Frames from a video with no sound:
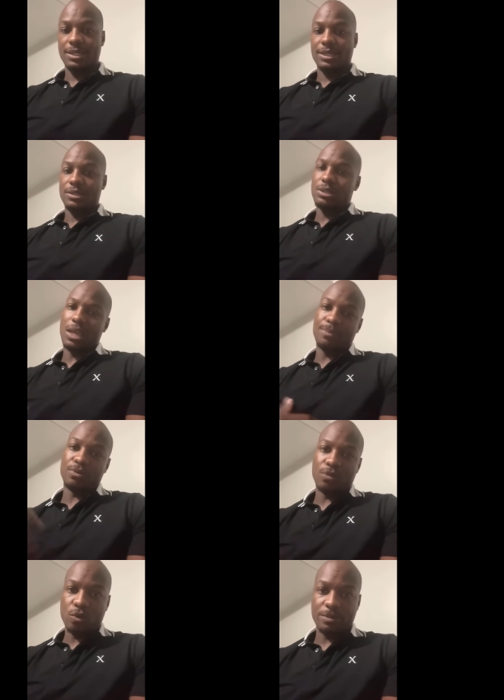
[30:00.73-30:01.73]
You can't
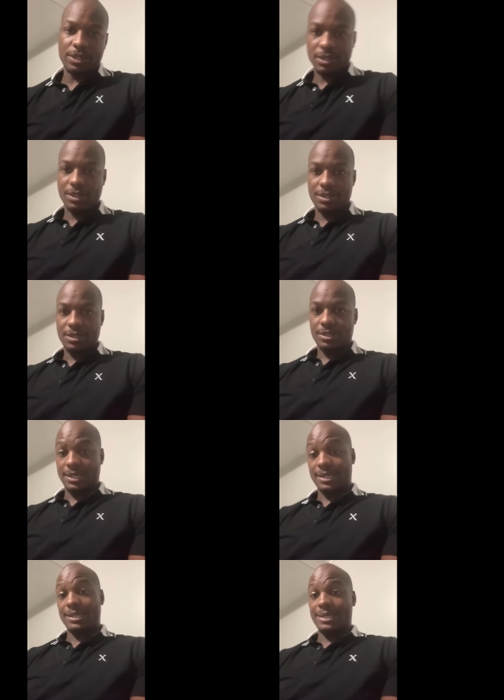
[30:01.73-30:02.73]
provoke me.
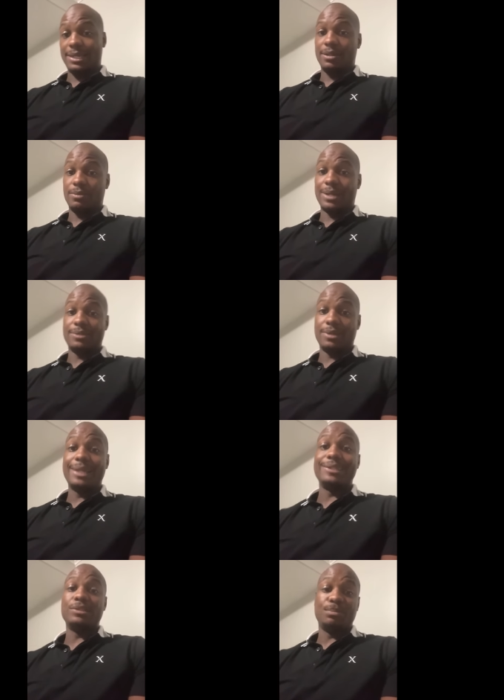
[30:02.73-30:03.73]
Then again, look what I do. I
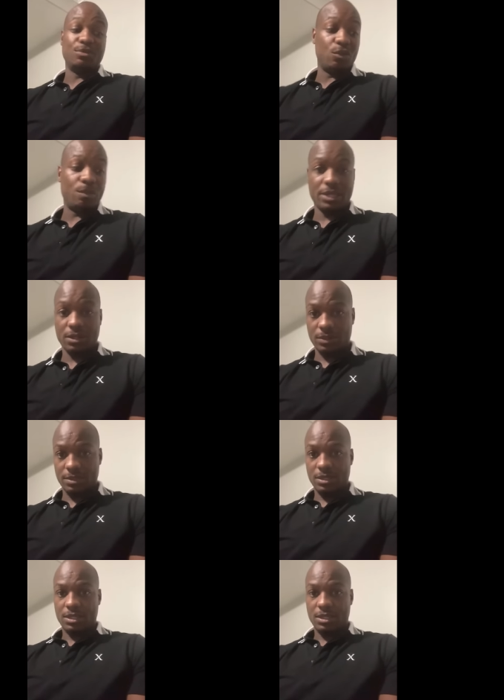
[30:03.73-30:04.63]
let you provoke me anyway.